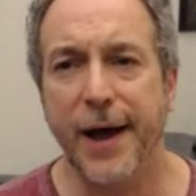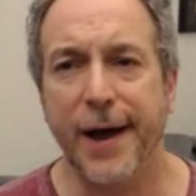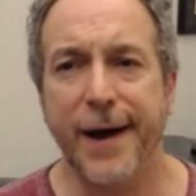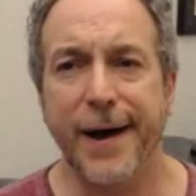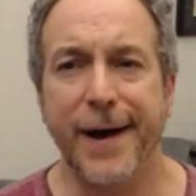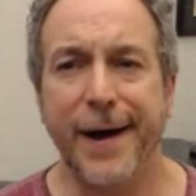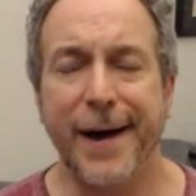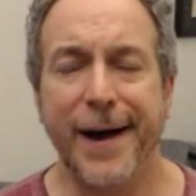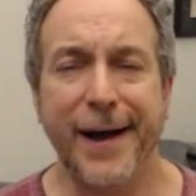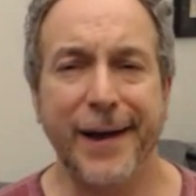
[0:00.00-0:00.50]

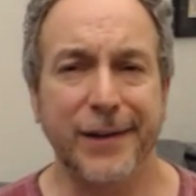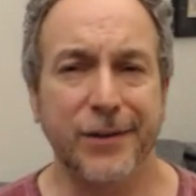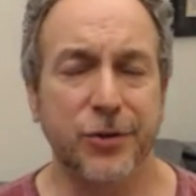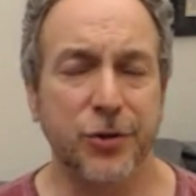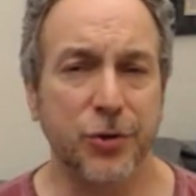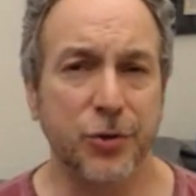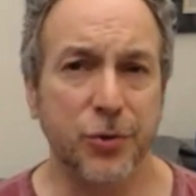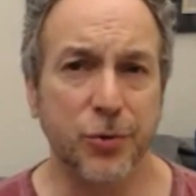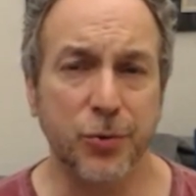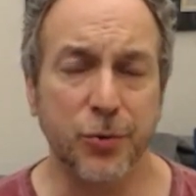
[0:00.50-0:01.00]
Uh, I
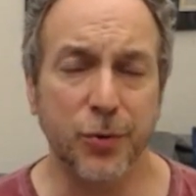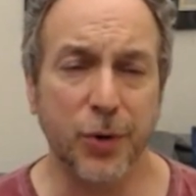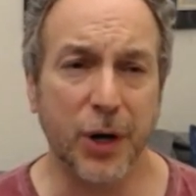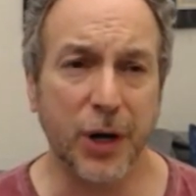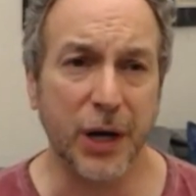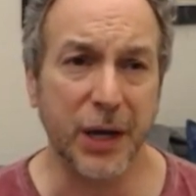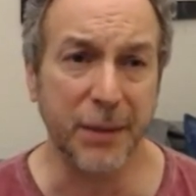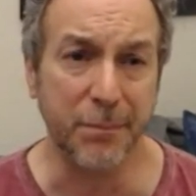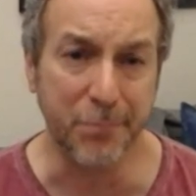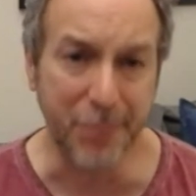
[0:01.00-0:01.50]
do
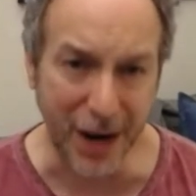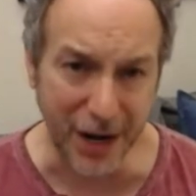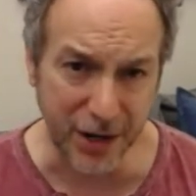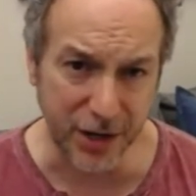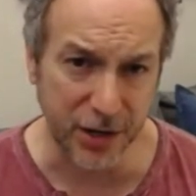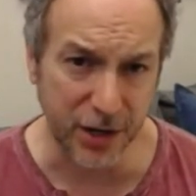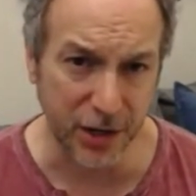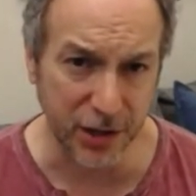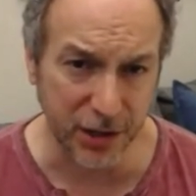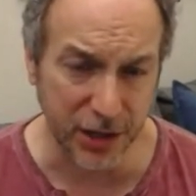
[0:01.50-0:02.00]
uh,
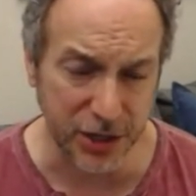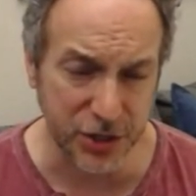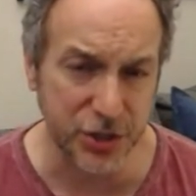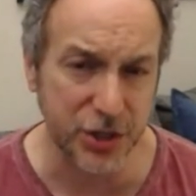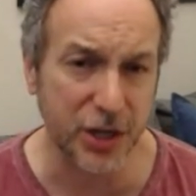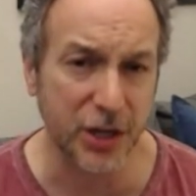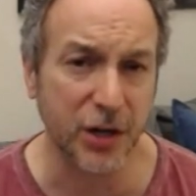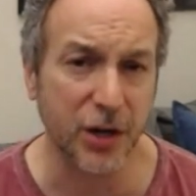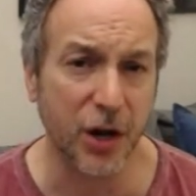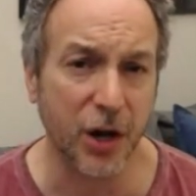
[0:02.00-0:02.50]
embedded
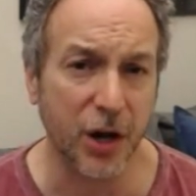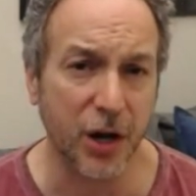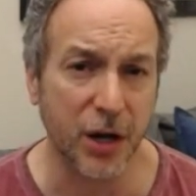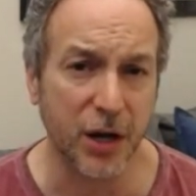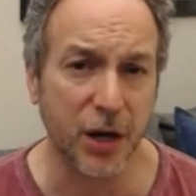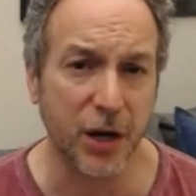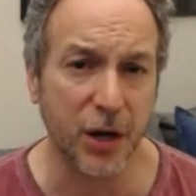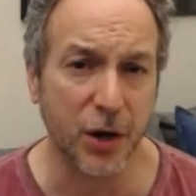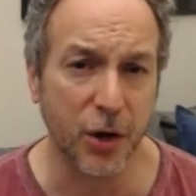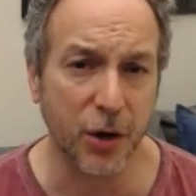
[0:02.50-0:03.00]
listing
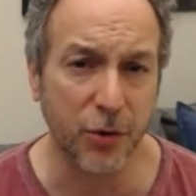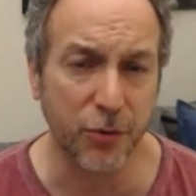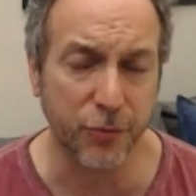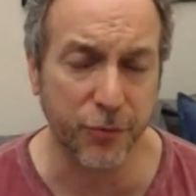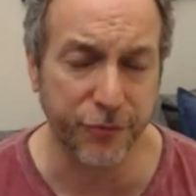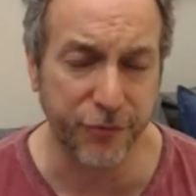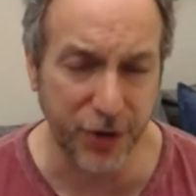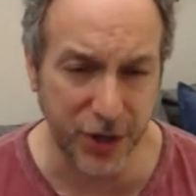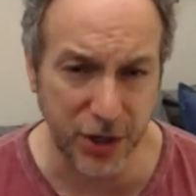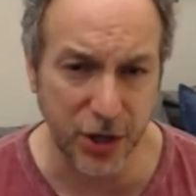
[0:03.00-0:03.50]
uh,
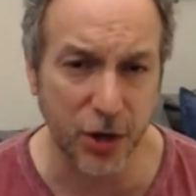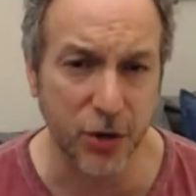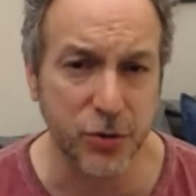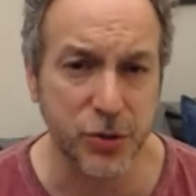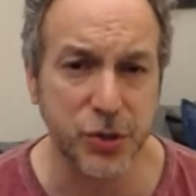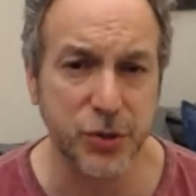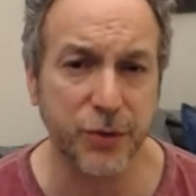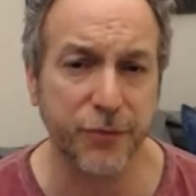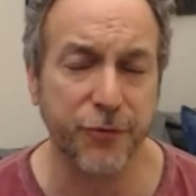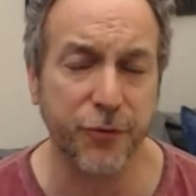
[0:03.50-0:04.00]

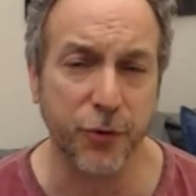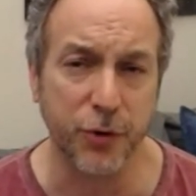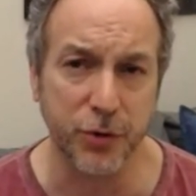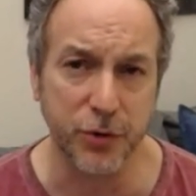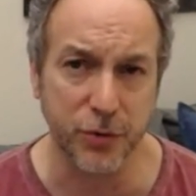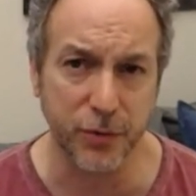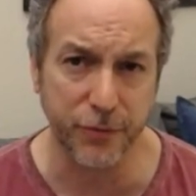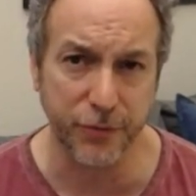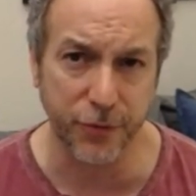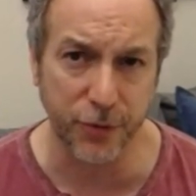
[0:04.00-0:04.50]
videos
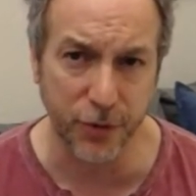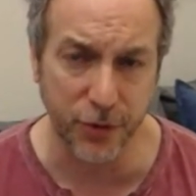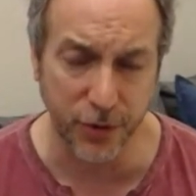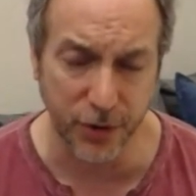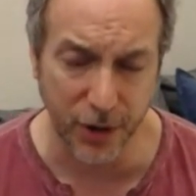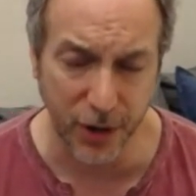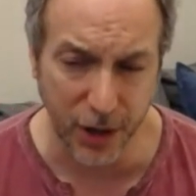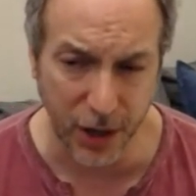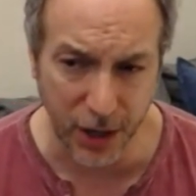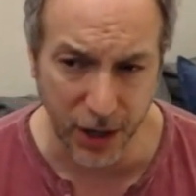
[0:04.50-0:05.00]
for
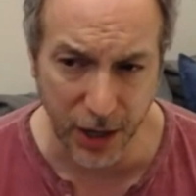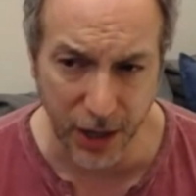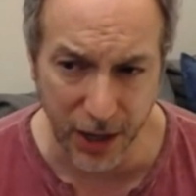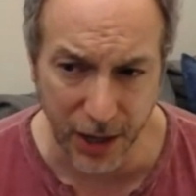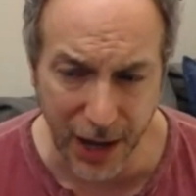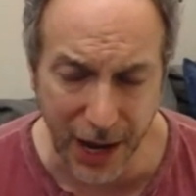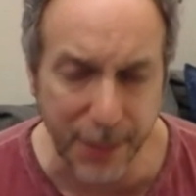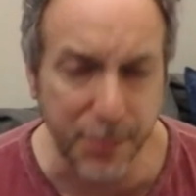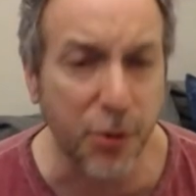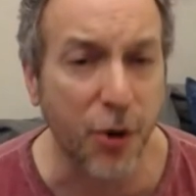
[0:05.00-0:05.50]
for
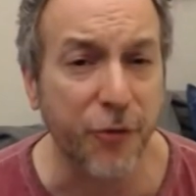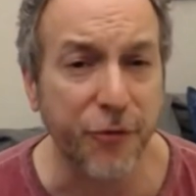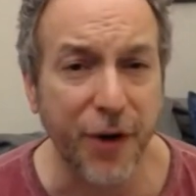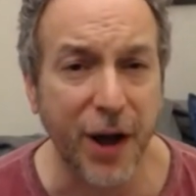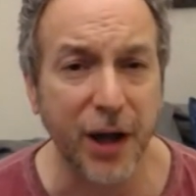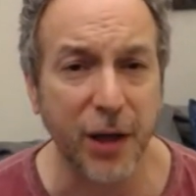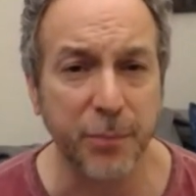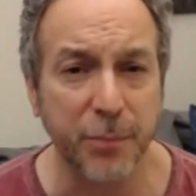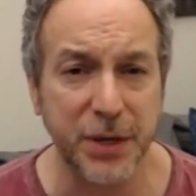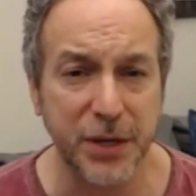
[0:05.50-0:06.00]
uh, high
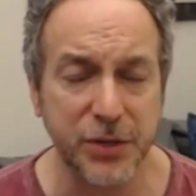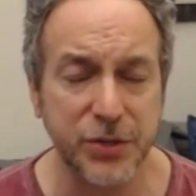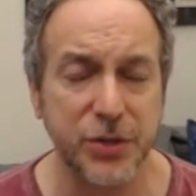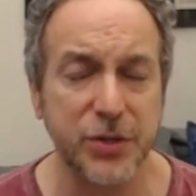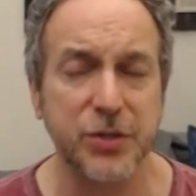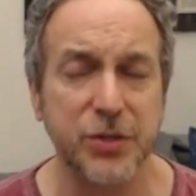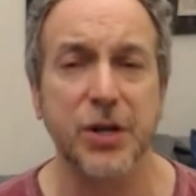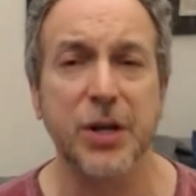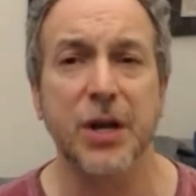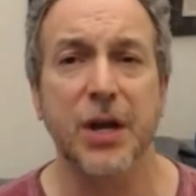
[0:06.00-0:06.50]
profile
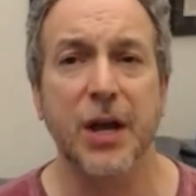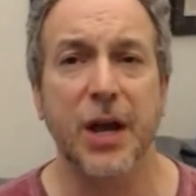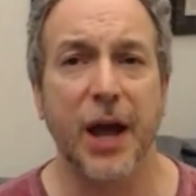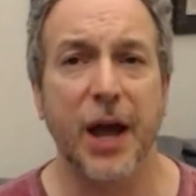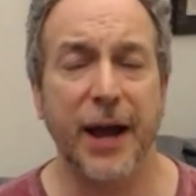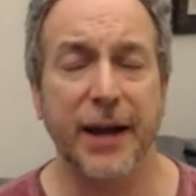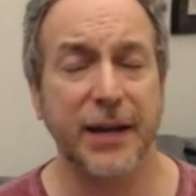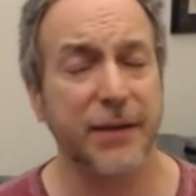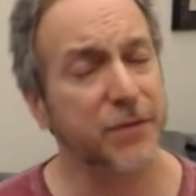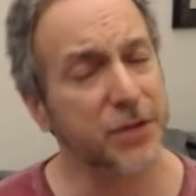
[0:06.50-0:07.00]
pieces,
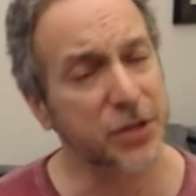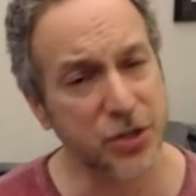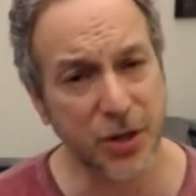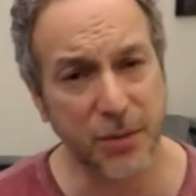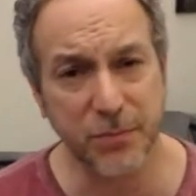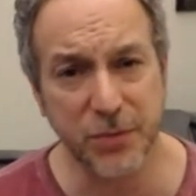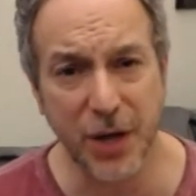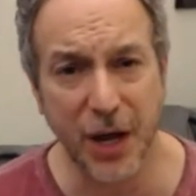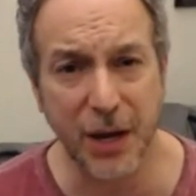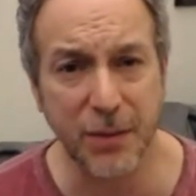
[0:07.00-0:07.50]
and even
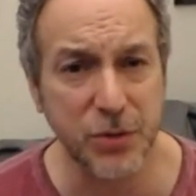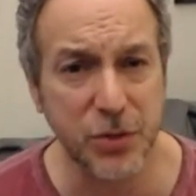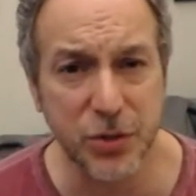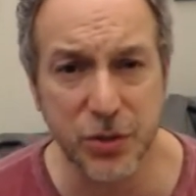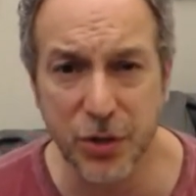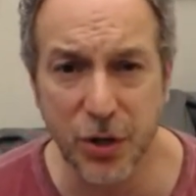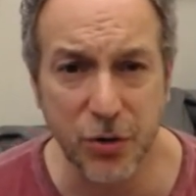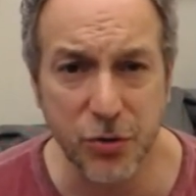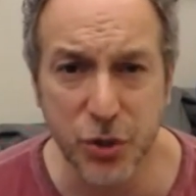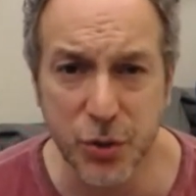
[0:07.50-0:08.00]
sometimes
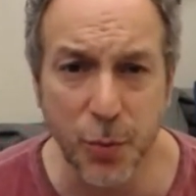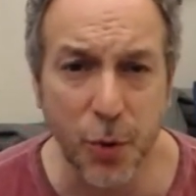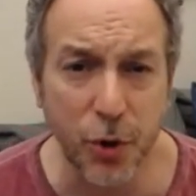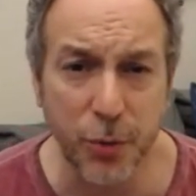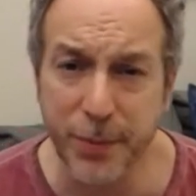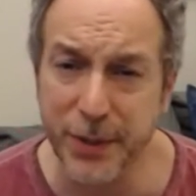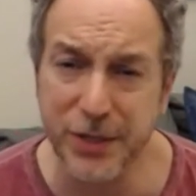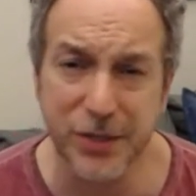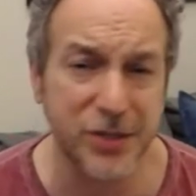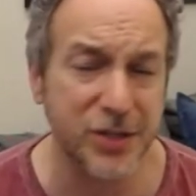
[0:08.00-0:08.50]
you know
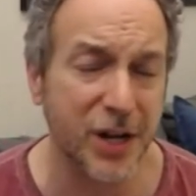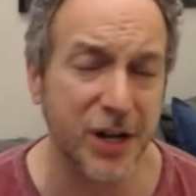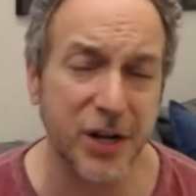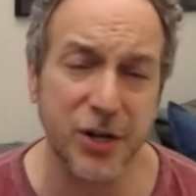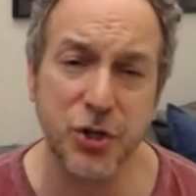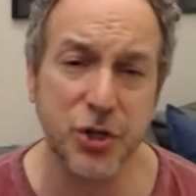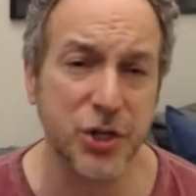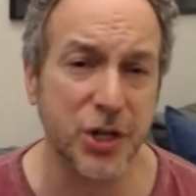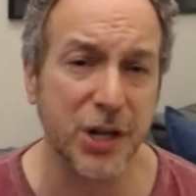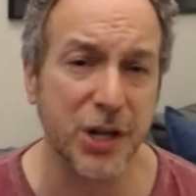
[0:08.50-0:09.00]
smaller pieces that are
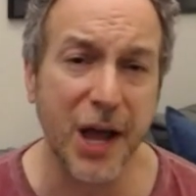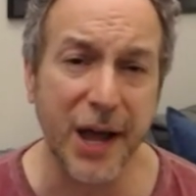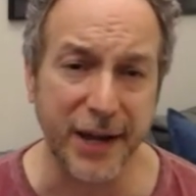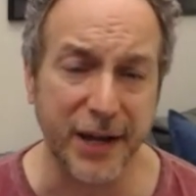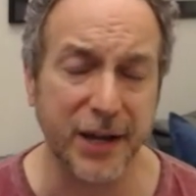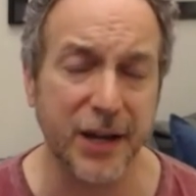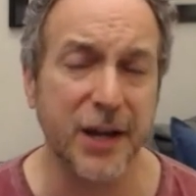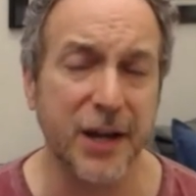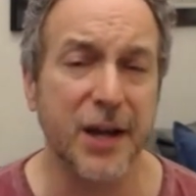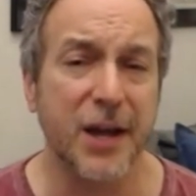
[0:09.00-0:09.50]
just like.